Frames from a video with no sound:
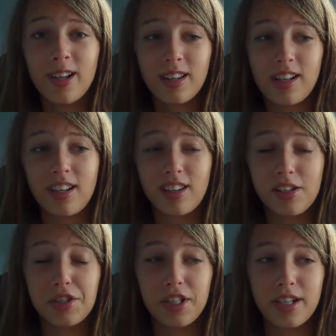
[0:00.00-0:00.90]
Like,
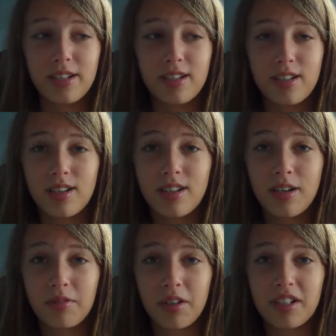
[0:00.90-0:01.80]
legit,
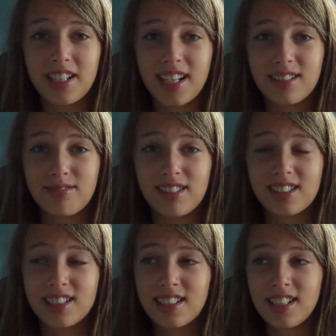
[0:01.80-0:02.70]
for a test
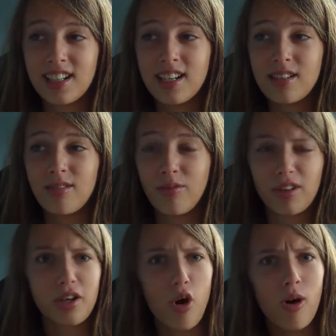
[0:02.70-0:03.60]
once, well, for
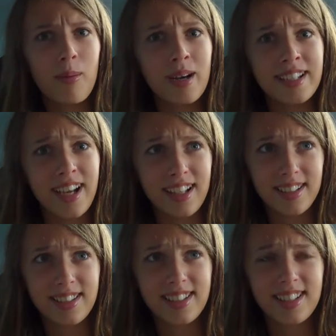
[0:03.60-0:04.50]
like all my
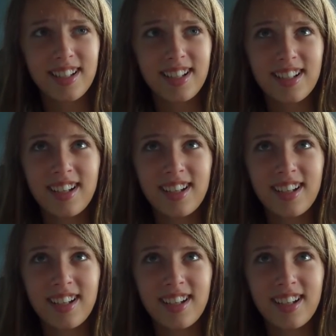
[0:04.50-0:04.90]
tests